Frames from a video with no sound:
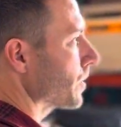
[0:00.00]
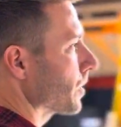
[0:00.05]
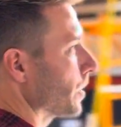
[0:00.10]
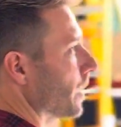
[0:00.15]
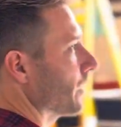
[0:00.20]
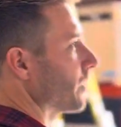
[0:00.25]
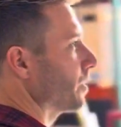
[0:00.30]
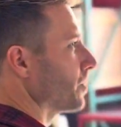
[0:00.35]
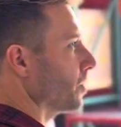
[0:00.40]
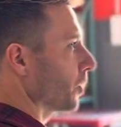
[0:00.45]
So
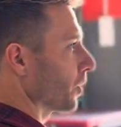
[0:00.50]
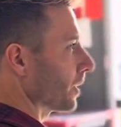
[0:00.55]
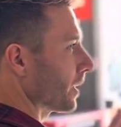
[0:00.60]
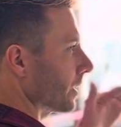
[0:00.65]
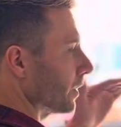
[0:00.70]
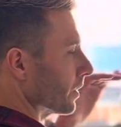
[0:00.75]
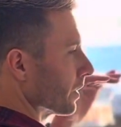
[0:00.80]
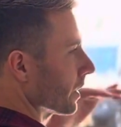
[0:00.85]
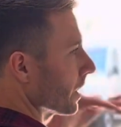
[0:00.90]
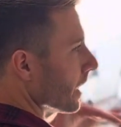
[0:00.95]
every
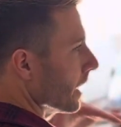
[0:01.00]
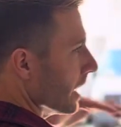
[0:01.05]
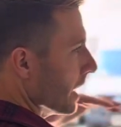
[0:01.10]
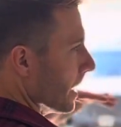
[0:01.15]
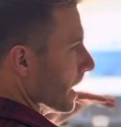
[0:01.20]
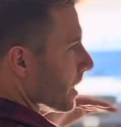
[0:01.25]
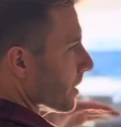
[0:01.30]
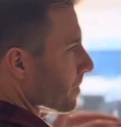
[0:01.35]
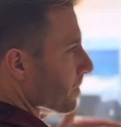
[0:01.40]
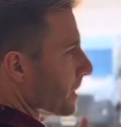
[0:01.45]
morning we're
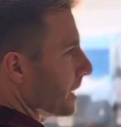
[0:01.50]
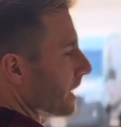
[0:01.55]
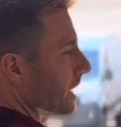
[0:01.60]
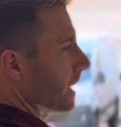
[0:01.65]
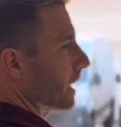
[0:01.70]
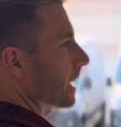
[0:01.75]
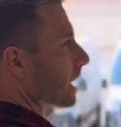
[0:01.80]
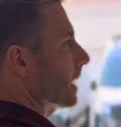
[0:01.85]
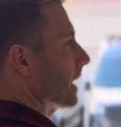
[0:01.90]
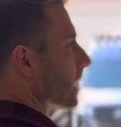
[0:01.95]

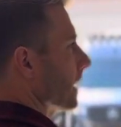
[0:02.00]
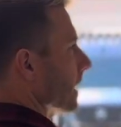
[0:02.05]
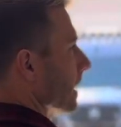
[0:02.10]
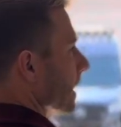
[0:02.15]
meeting